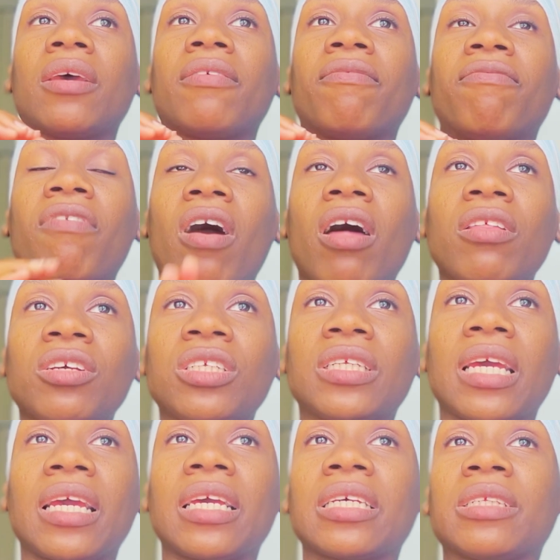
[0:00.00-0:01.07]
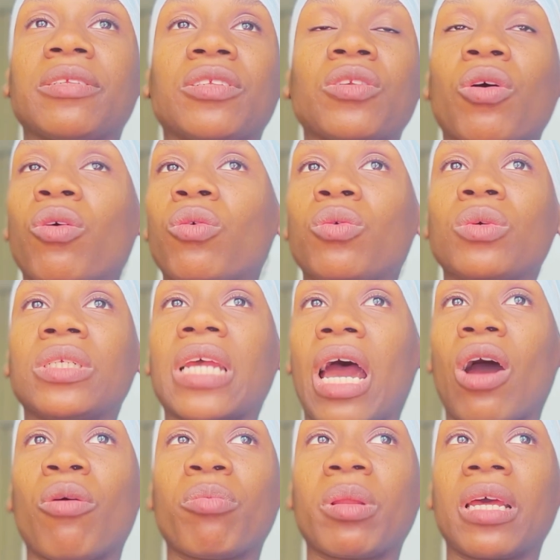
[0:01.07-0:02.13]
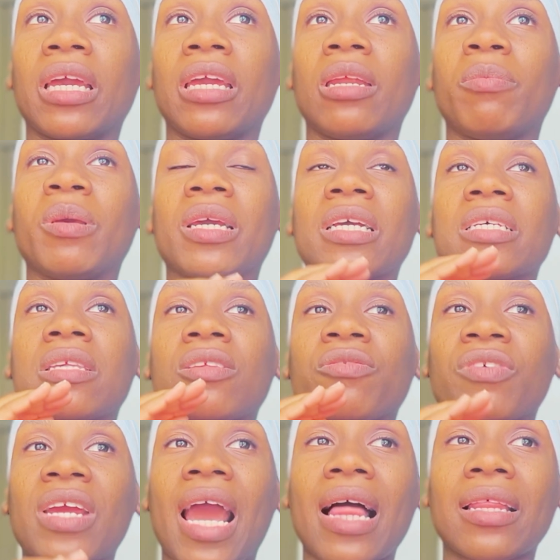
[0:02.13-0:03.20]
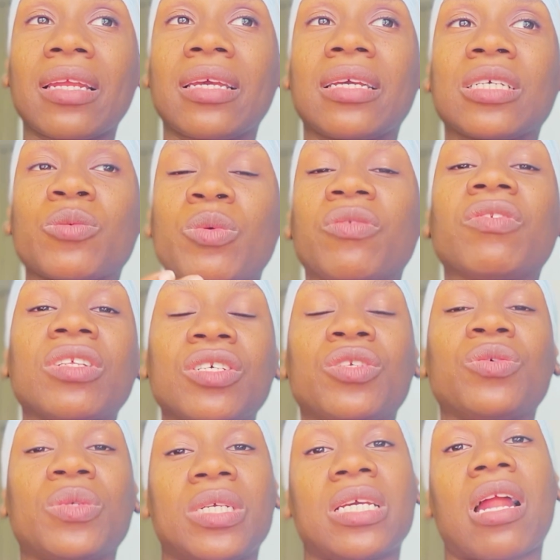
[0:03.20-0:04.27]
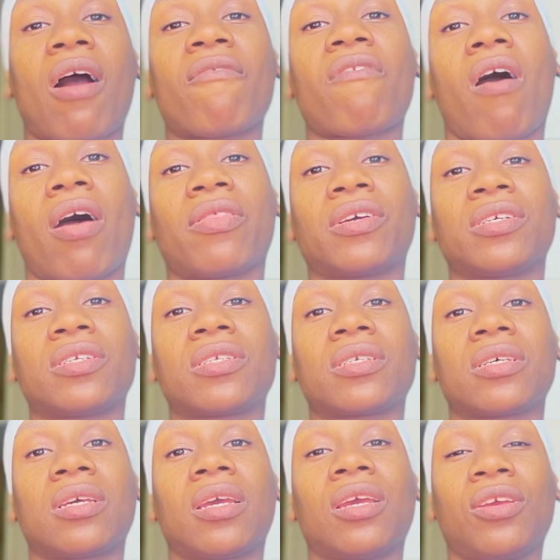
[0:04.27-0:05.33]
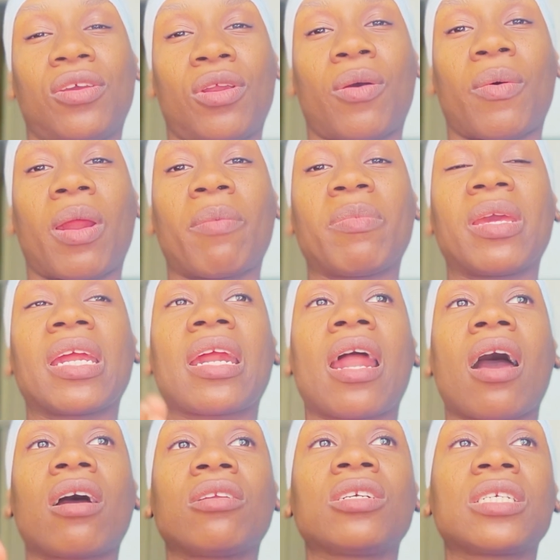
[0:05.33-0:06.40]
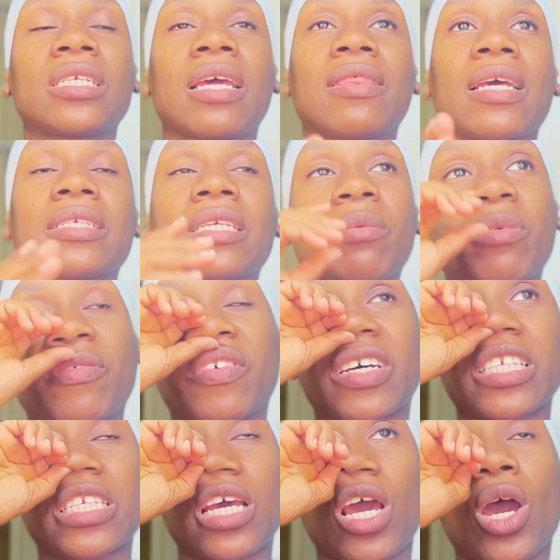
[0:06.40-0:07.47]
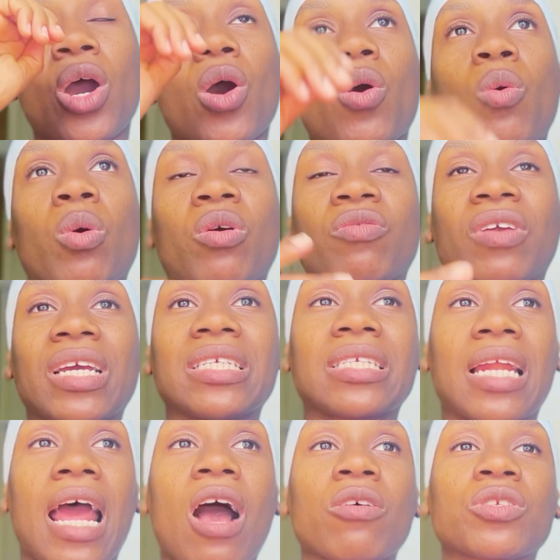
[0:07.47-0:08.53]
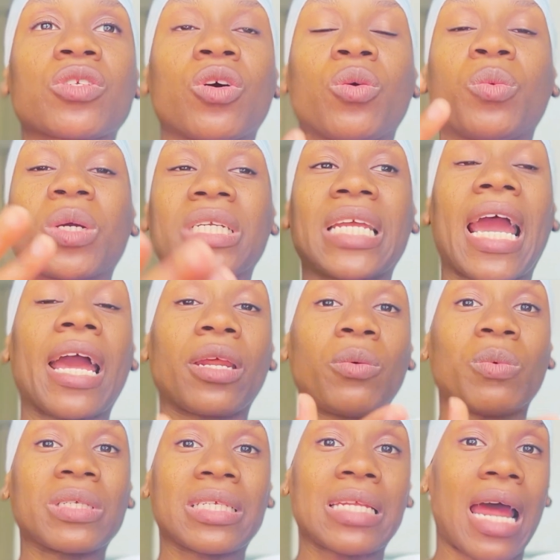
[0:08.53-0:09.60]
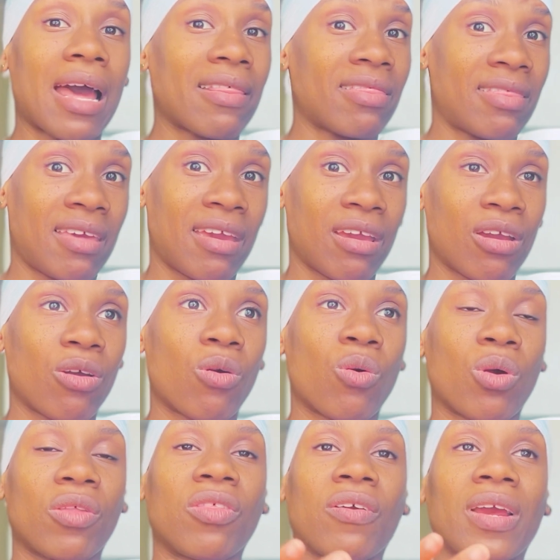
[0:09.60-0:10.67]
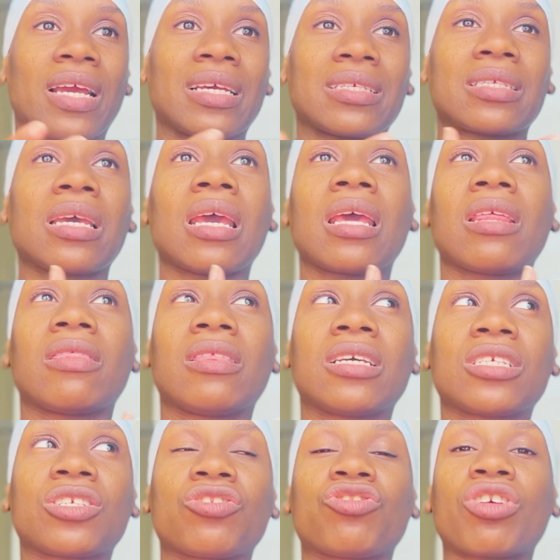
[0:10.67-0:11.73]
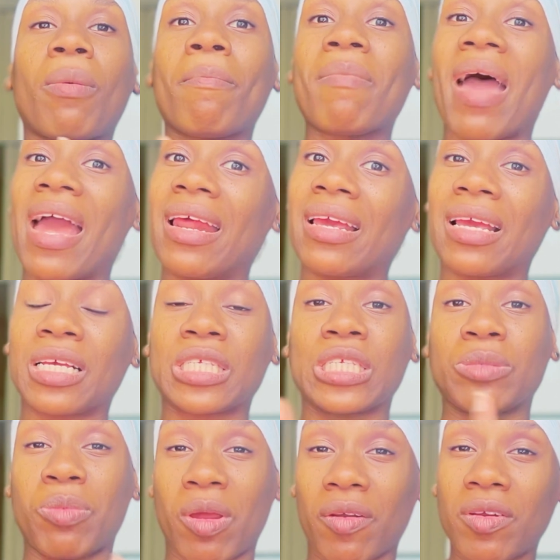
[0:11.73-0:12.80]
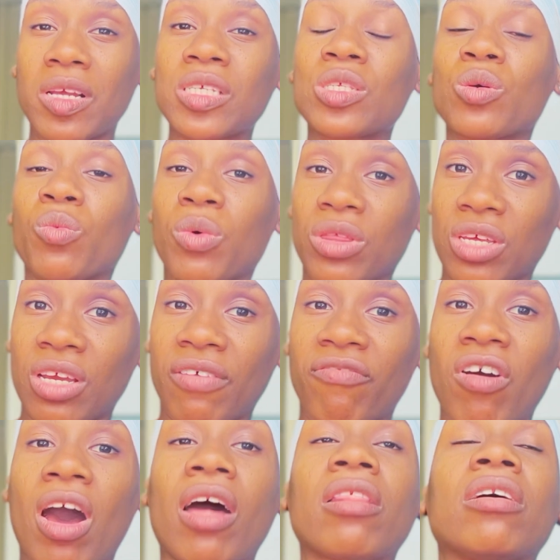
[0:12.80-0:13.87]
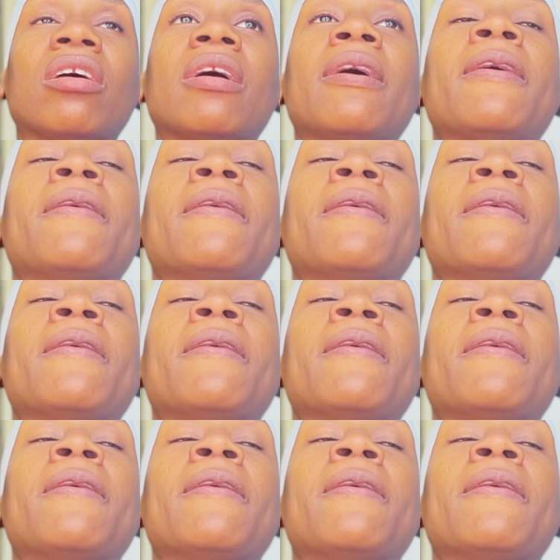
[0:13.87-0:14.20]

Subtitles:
Father's Day is so downplayed because the reality is we really do need our fathers. You know what I mean? And I understand that some of us were raised in a household where daddy was not there, or there is this traumatic experience with your father.